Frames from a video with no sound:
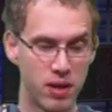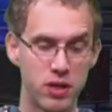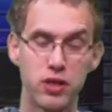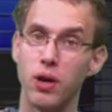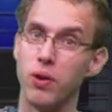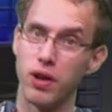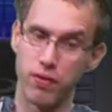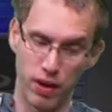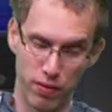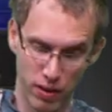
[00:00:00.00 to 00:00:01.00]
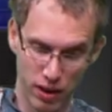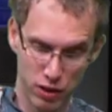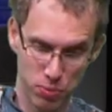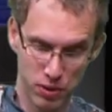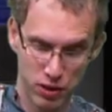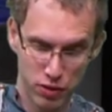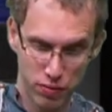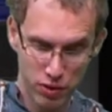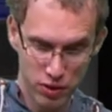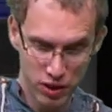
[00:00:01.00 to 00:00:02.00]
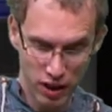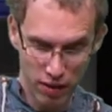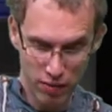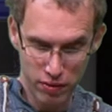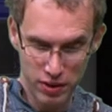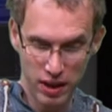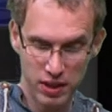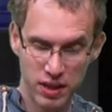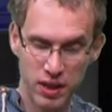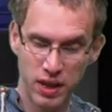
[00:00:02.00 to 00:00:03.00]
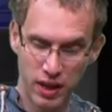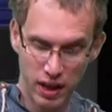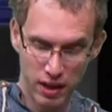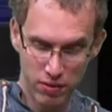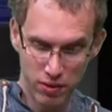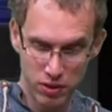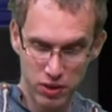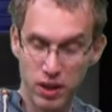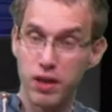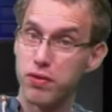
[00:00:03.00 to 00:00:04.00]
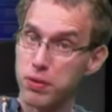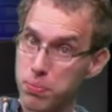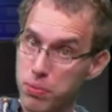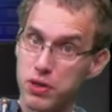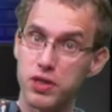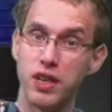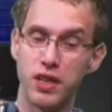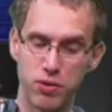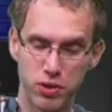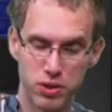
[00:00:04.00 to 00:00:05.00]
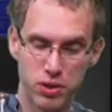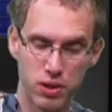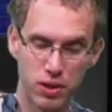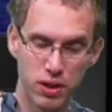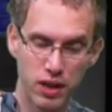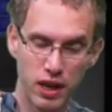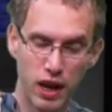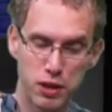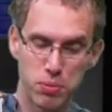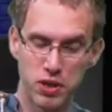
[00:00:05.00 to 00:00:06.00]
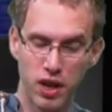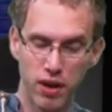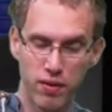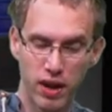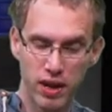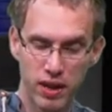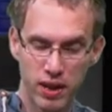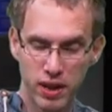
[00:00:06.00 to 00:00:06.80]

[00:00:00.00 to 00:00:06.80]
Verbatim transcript: So we have our exponential function f of z equals, if we put z equals x plus iy,